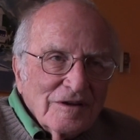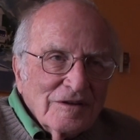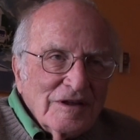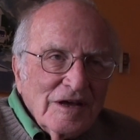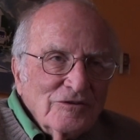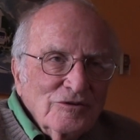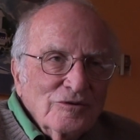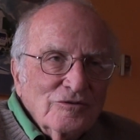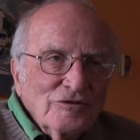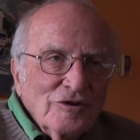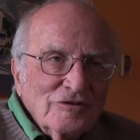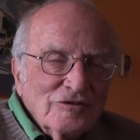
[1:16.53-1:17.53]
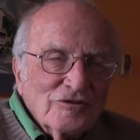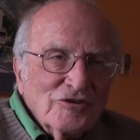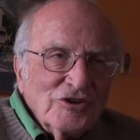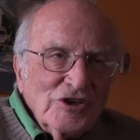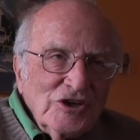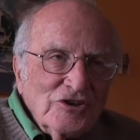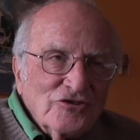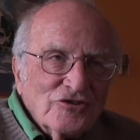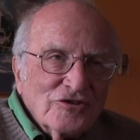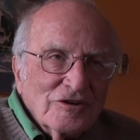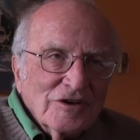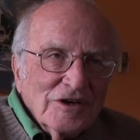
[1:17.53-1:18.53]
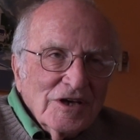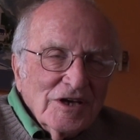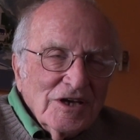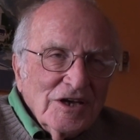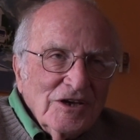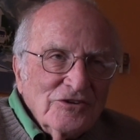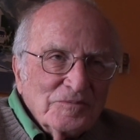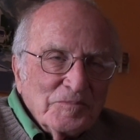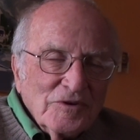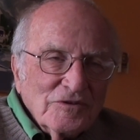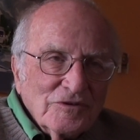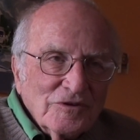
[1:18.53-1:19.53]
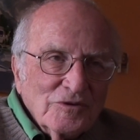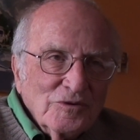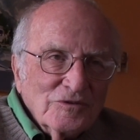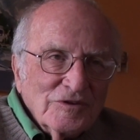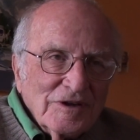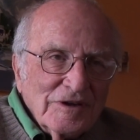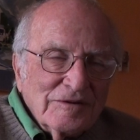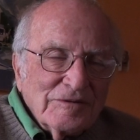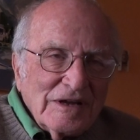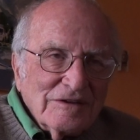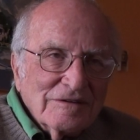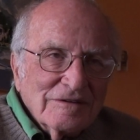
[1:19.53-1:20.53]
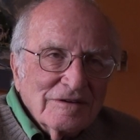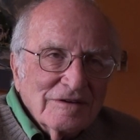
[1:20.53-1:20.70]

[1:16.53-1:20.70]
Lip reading: that you just teach each person who's illiterate